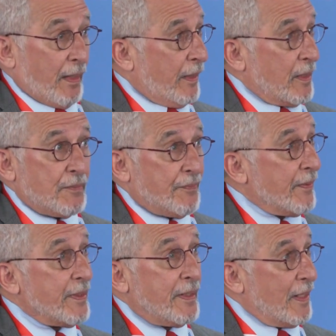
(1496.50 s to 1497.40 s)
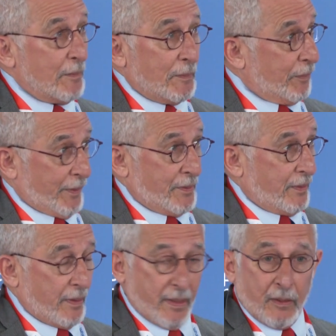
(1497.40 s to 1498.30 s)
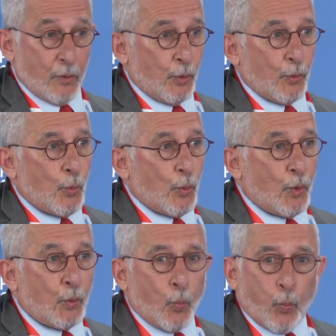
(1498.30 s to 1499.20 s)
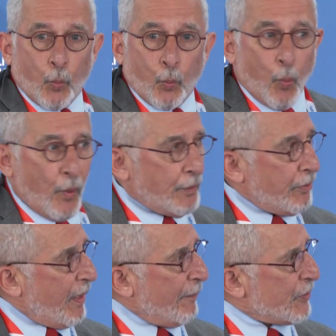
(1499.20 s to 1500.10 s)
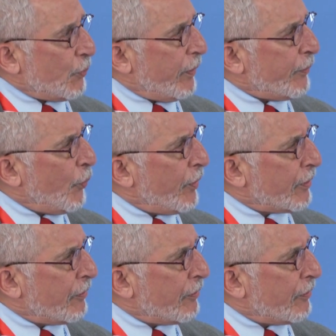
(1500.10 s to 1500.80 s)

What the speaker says: it's very commonplace today. War crimes? What war